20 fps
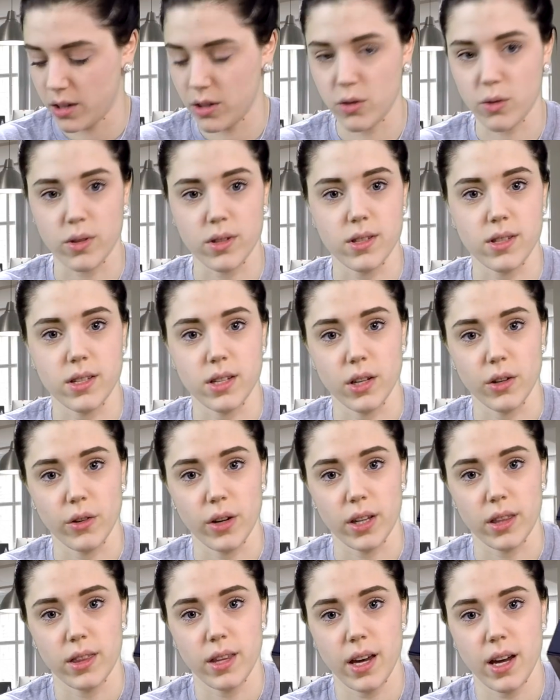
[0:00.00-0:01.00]
You can see it
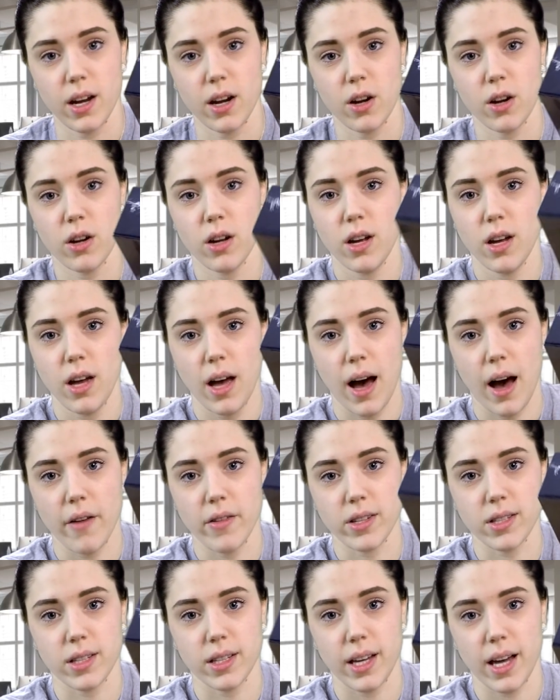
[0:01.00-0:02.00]
right there.
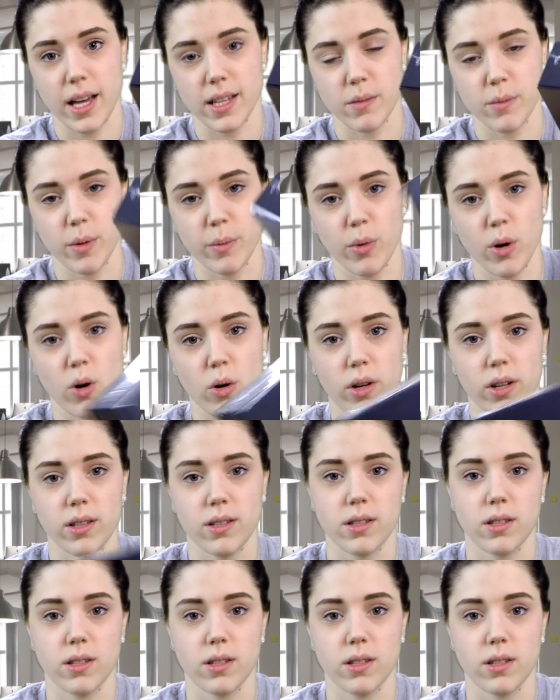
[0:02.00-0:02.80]
Obviously, it hasn't been broken,